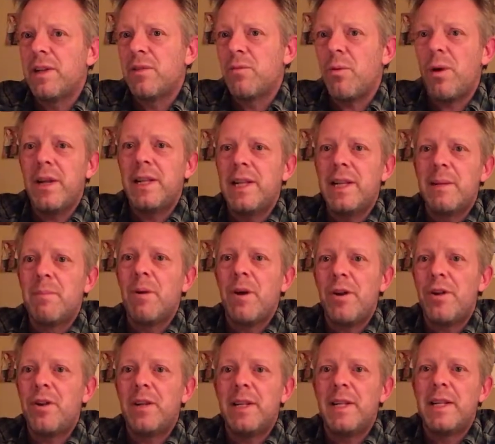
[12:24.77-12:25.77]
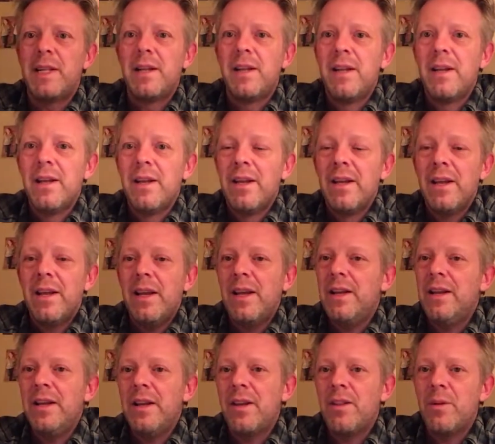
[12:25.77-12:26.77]
twice as much as
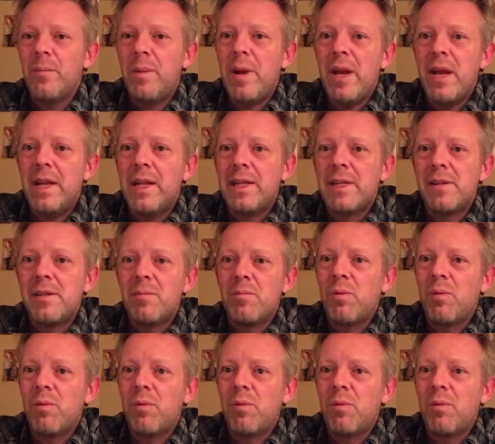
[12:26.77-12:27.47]
any other past